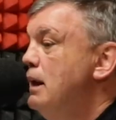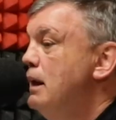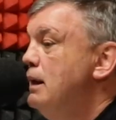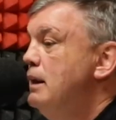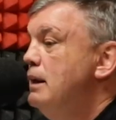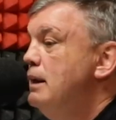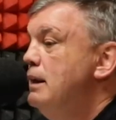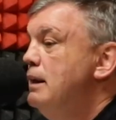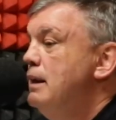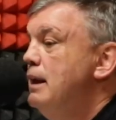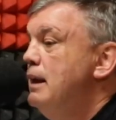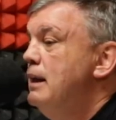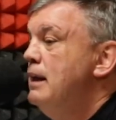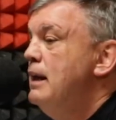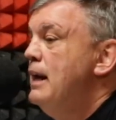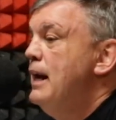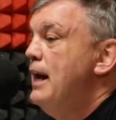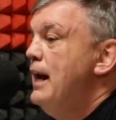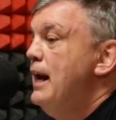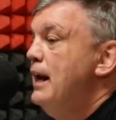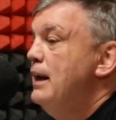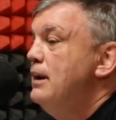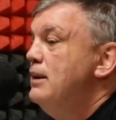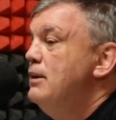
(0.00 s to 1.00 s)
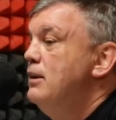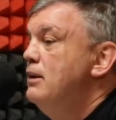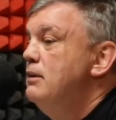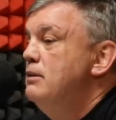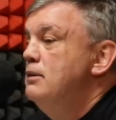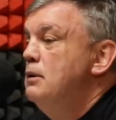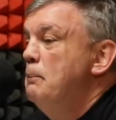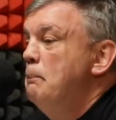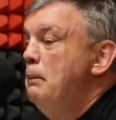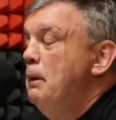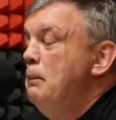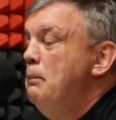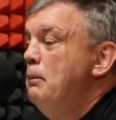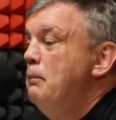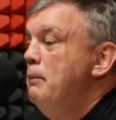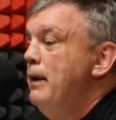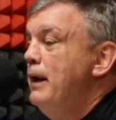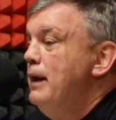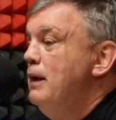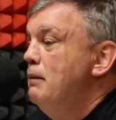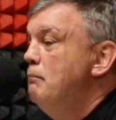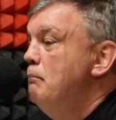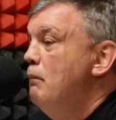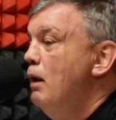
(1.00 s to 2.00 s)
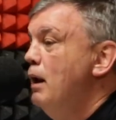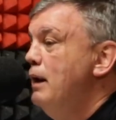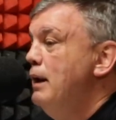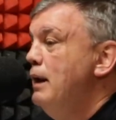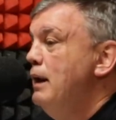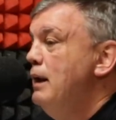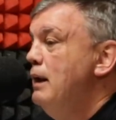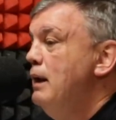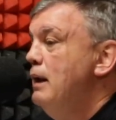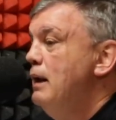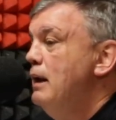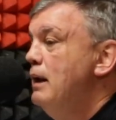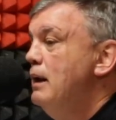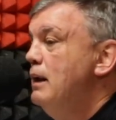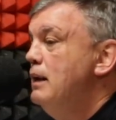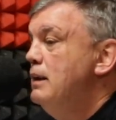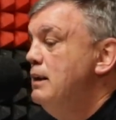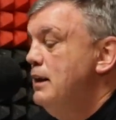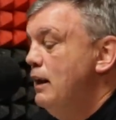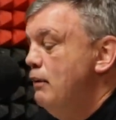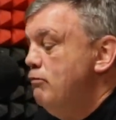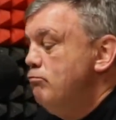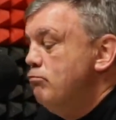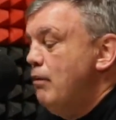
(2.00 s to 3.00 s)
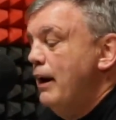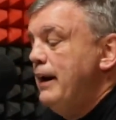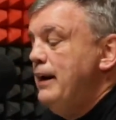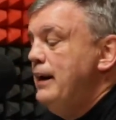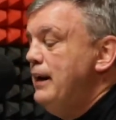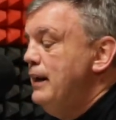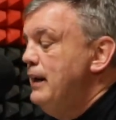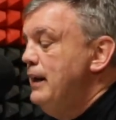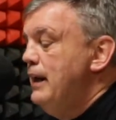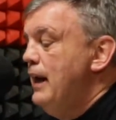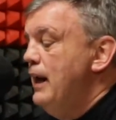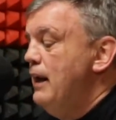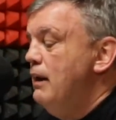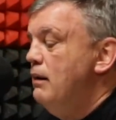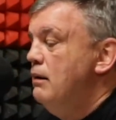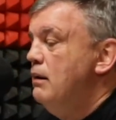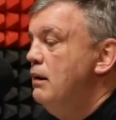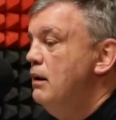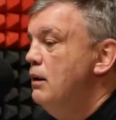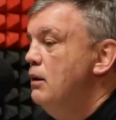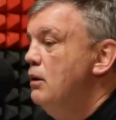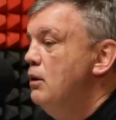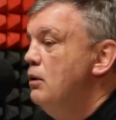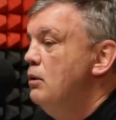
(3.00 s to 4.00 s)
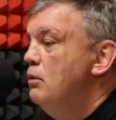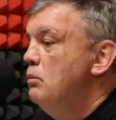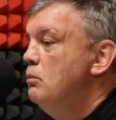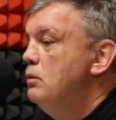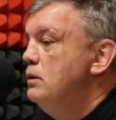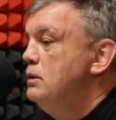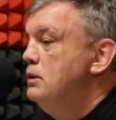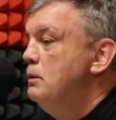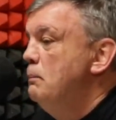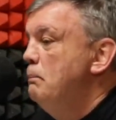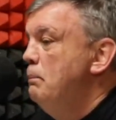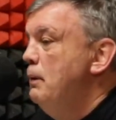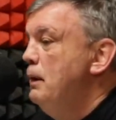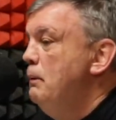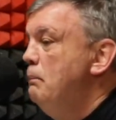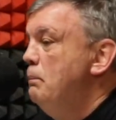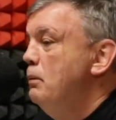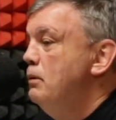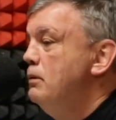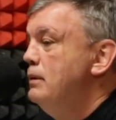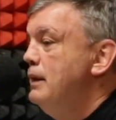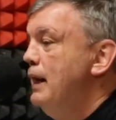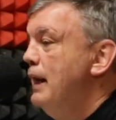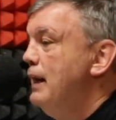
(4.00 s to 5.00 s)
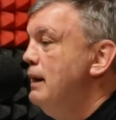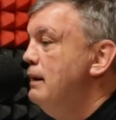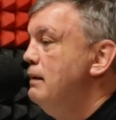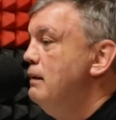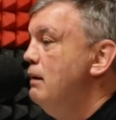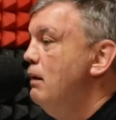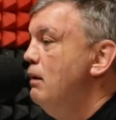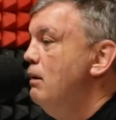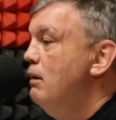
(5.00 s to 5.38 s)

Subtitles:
The people making money, they're right in there with the people that